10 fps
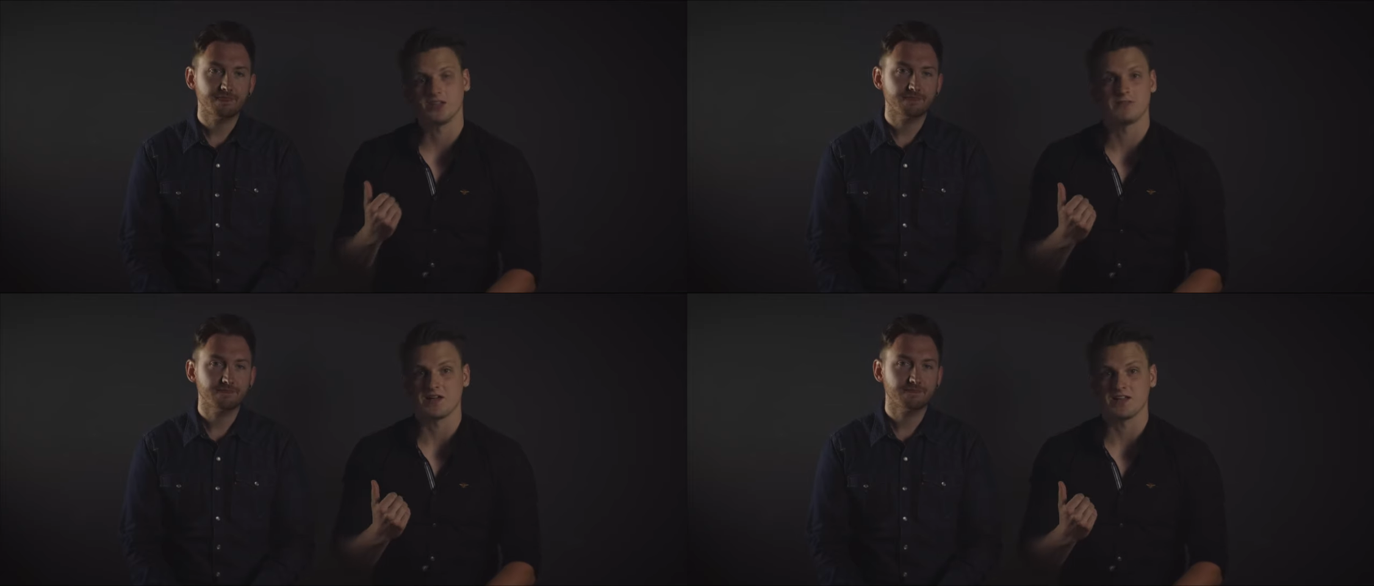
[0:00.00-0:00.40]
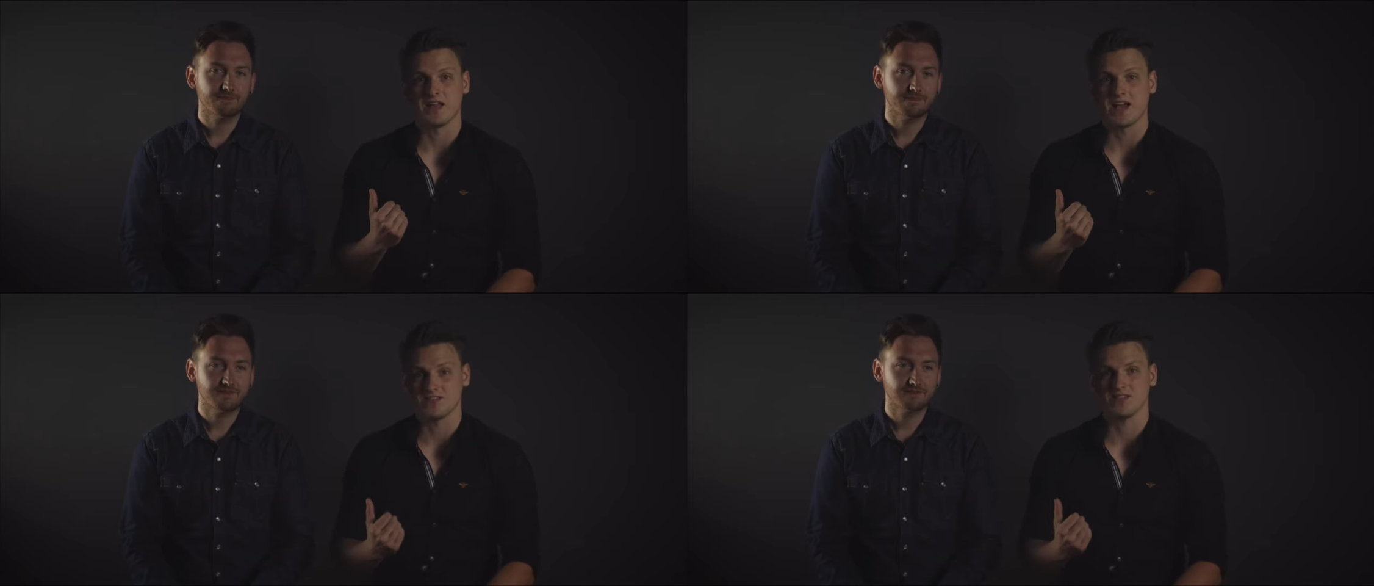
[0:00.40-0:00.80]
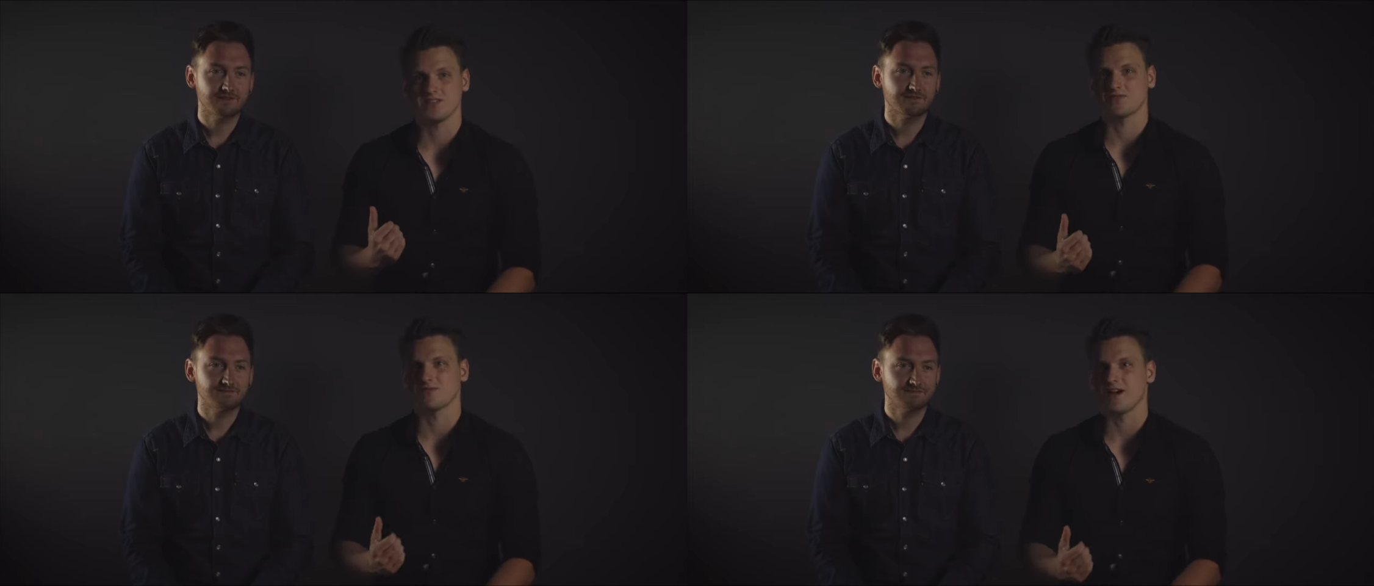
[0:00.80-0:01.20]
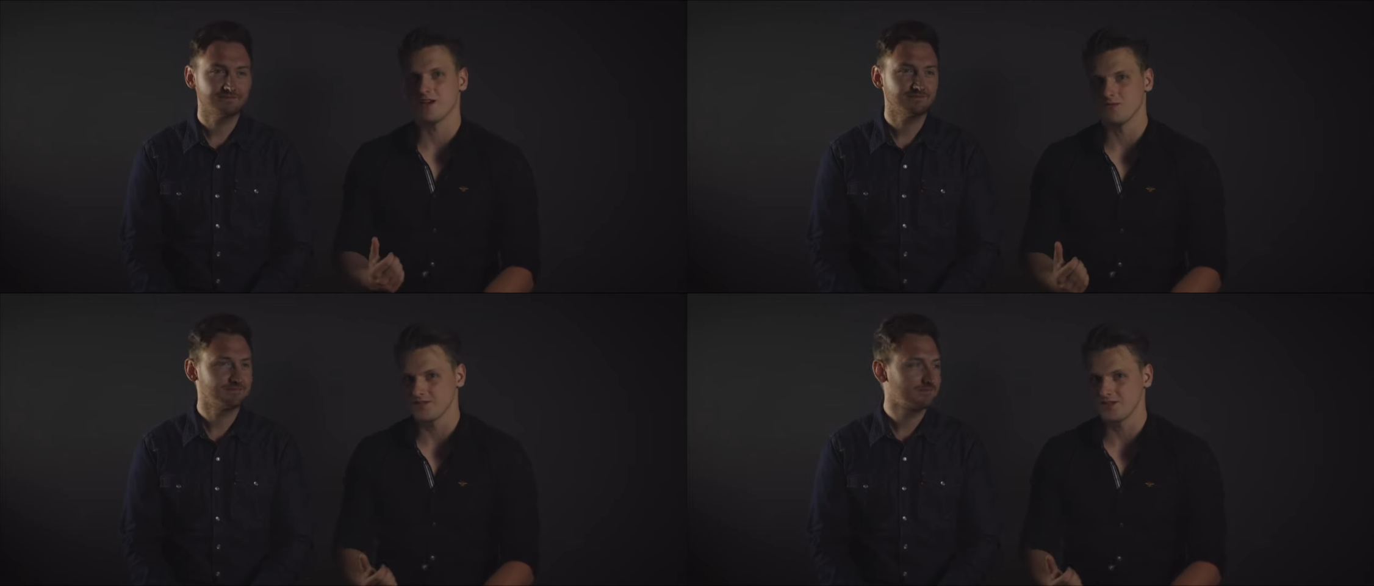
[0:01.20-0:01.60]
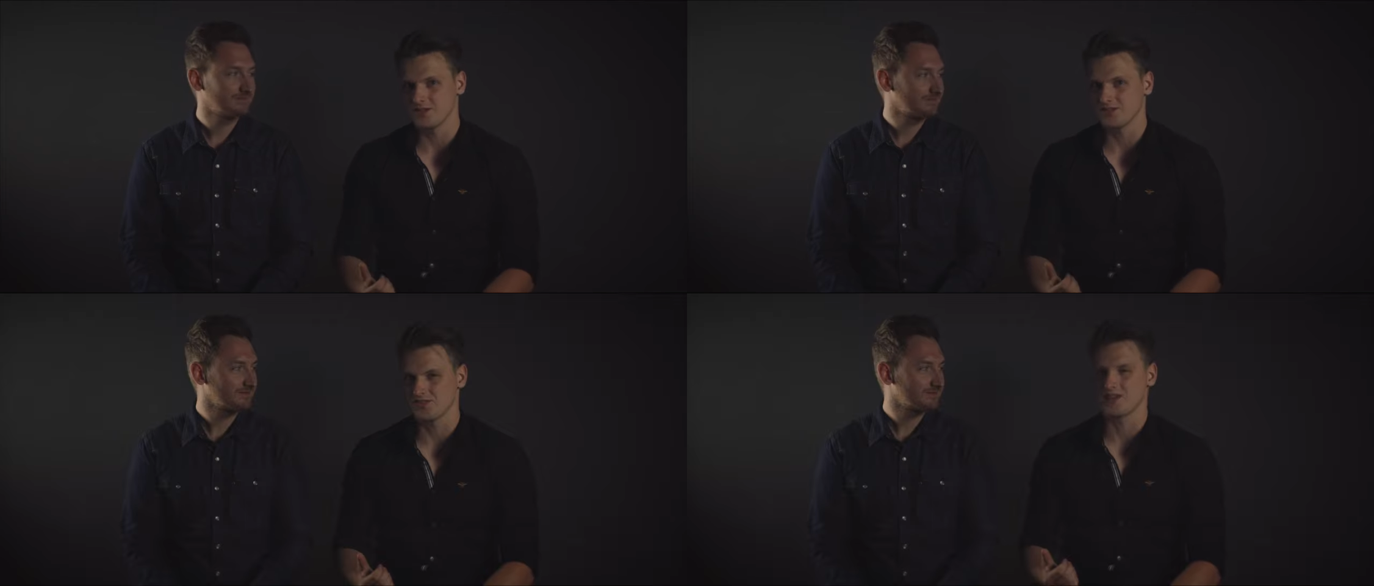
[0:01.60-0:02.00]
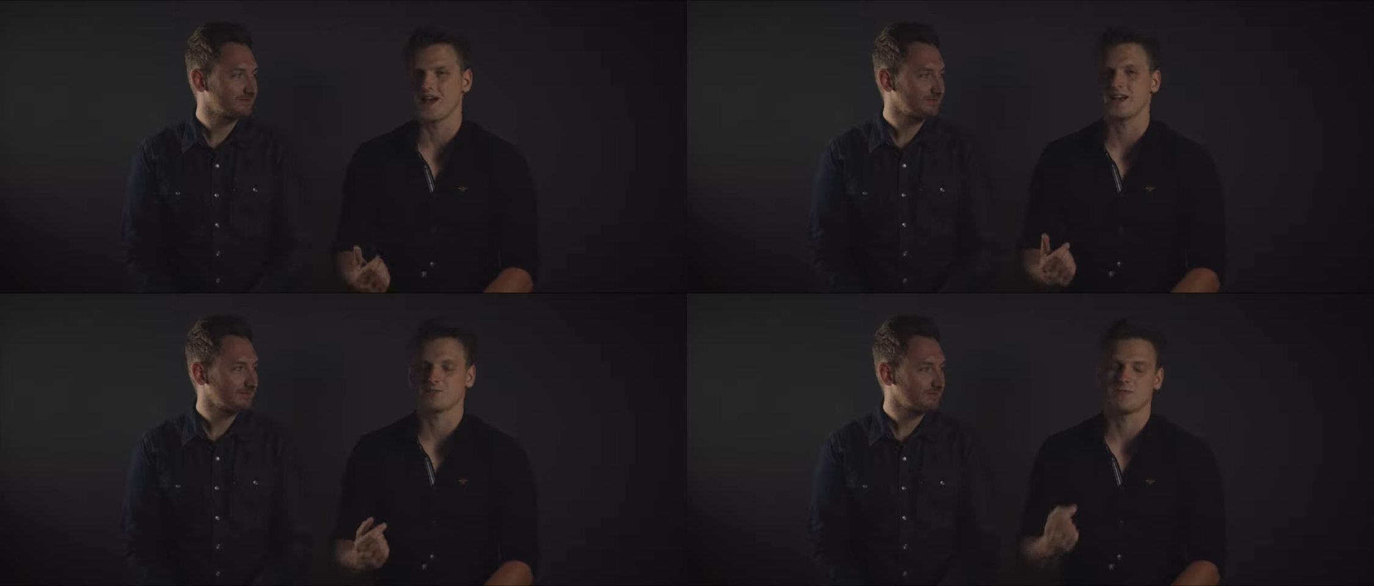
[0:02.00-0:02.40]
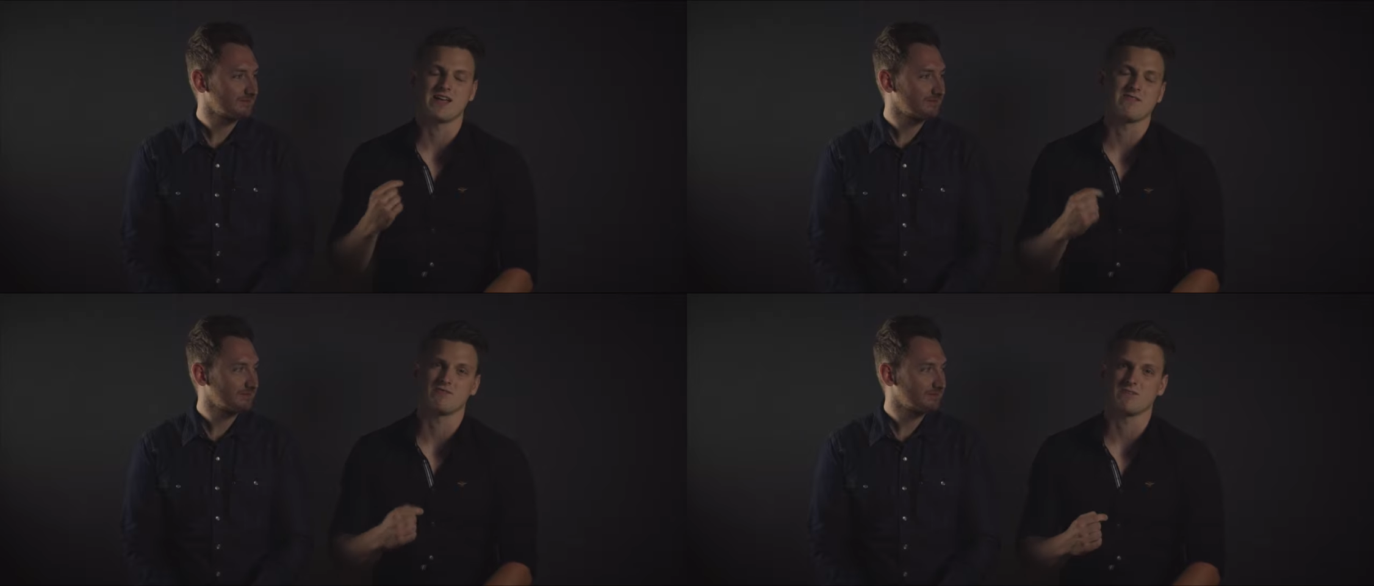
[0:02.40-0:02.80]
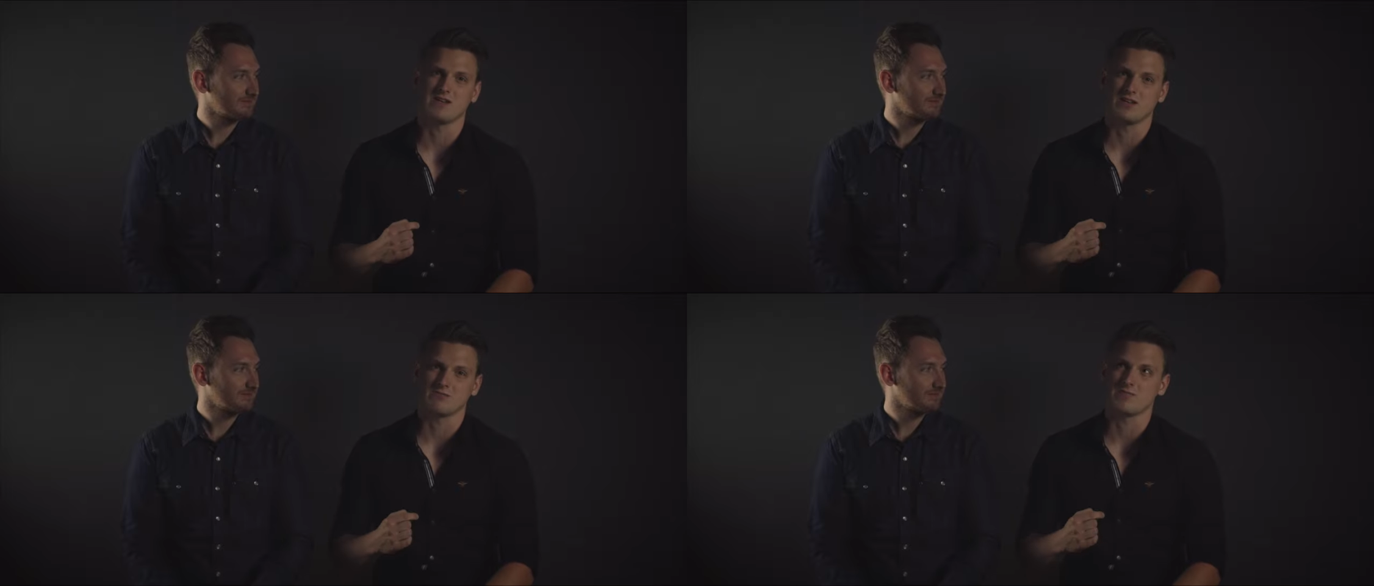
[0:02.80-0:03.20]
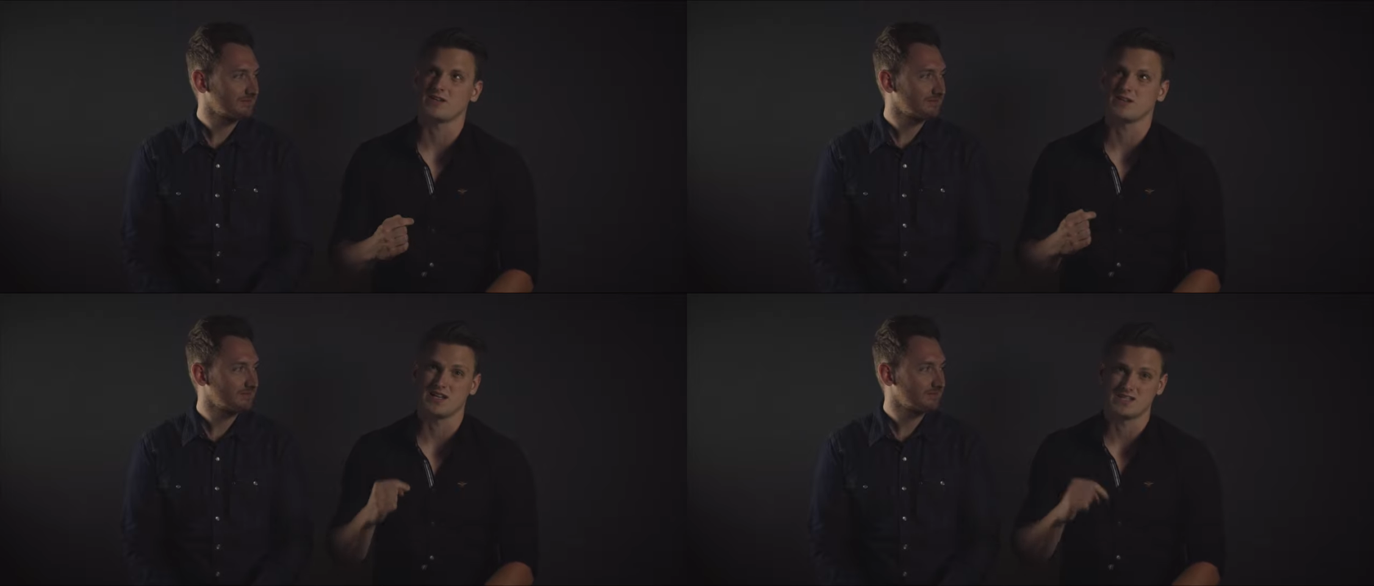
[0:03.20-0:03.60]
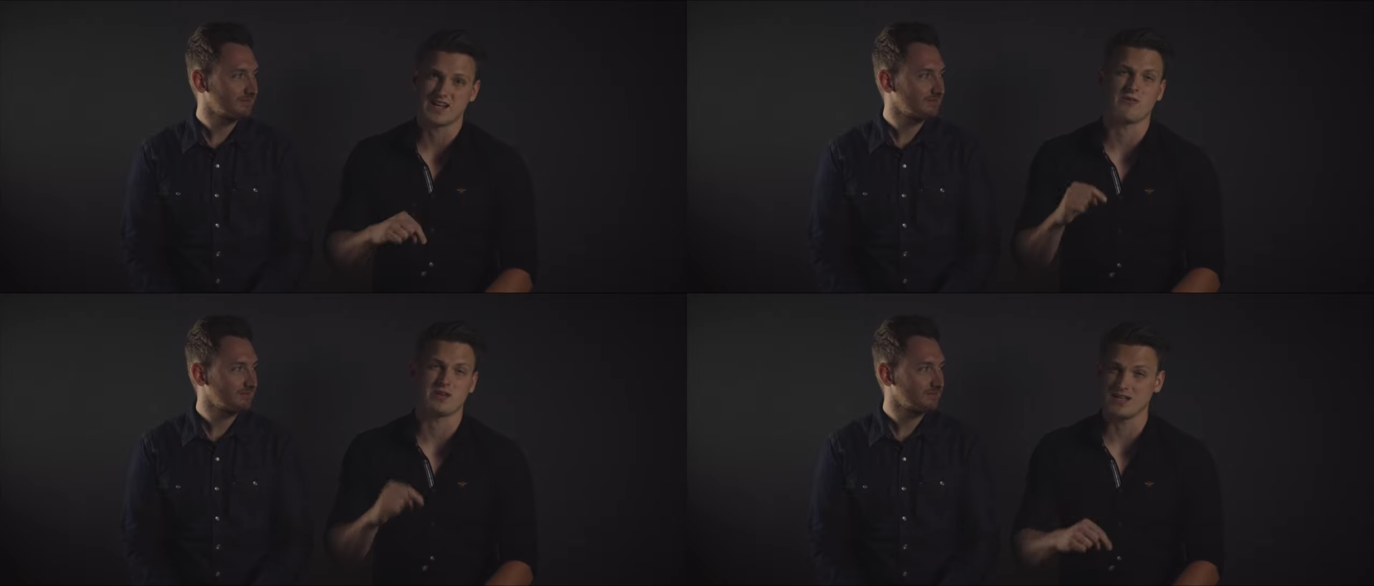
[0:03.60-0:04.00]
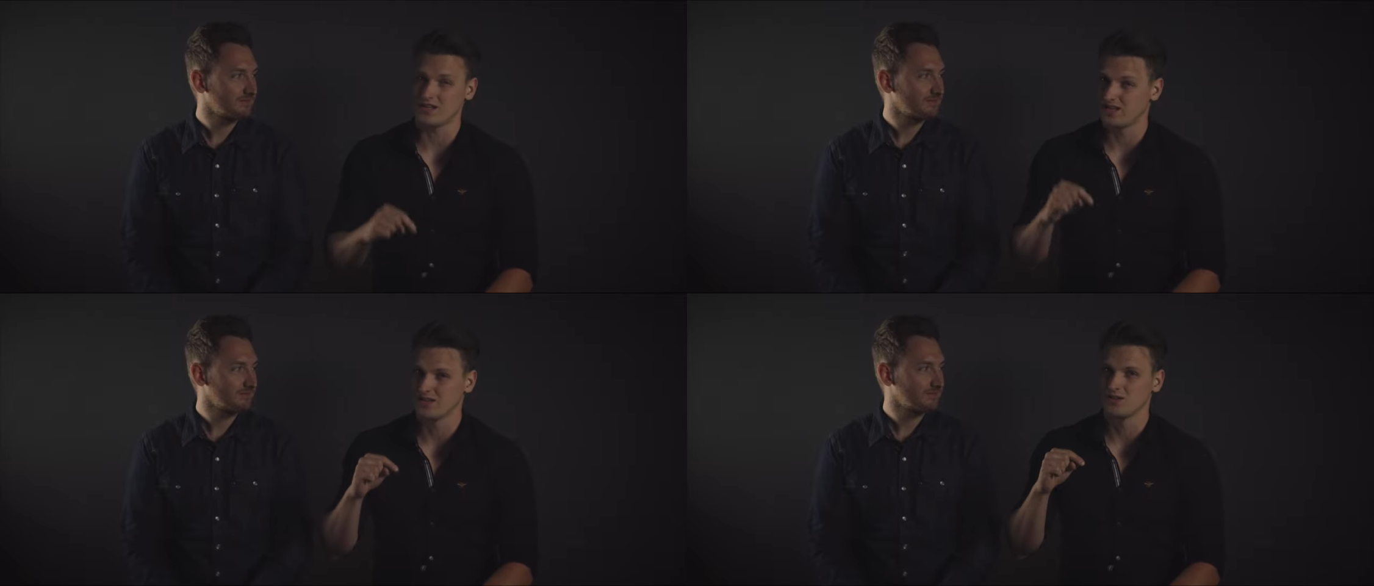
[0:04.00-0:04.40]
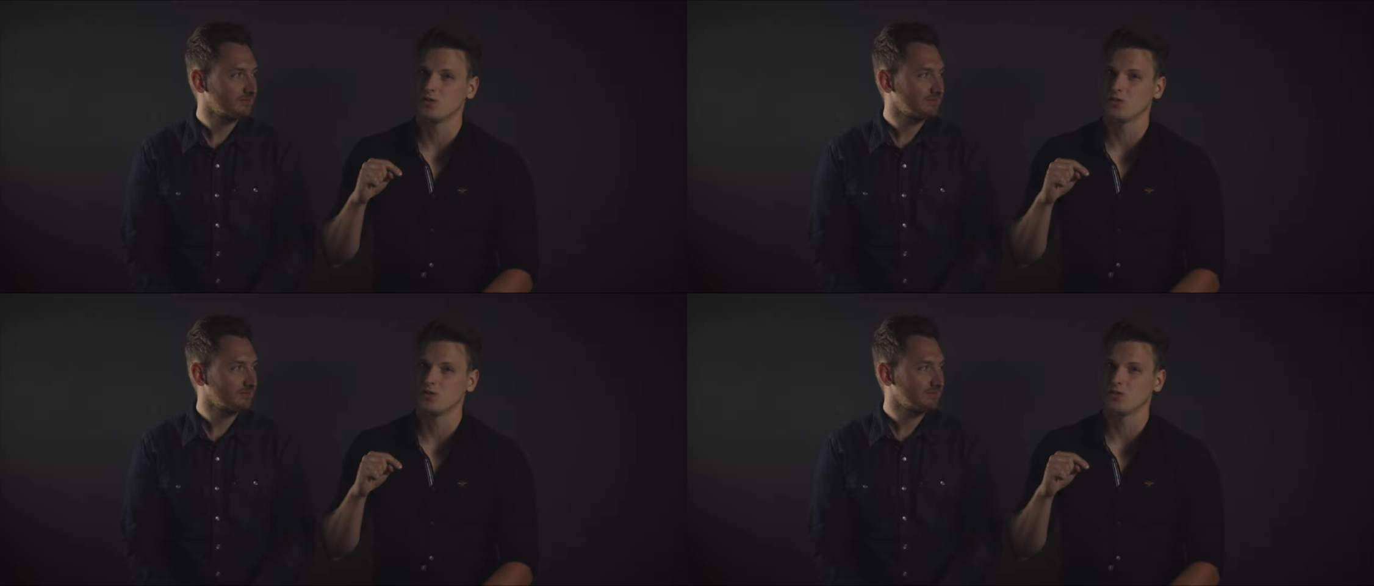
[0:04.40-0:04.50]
Speaker 1: all of my essays to write at work so that I could spend every minute of my day down here